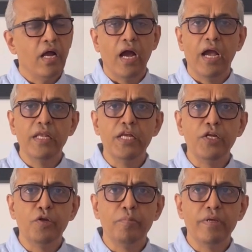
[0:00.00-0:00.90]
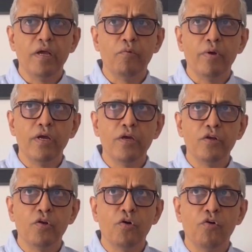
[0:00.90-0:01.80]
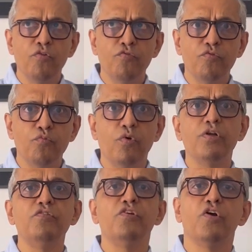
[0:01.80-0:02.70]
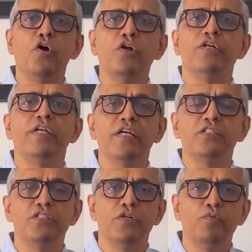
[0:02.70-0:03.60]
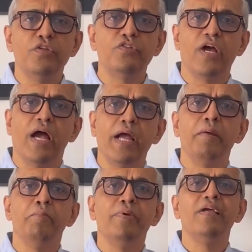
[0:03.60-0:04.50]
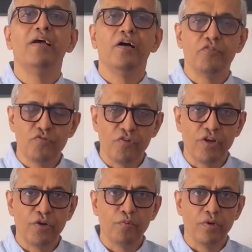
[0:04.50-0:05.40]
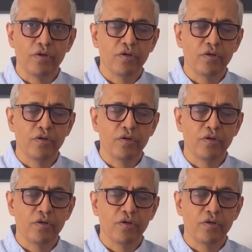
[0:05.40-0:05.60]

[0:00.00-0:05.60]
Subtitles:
I need to be aware of what is the context in which I am being asked to network.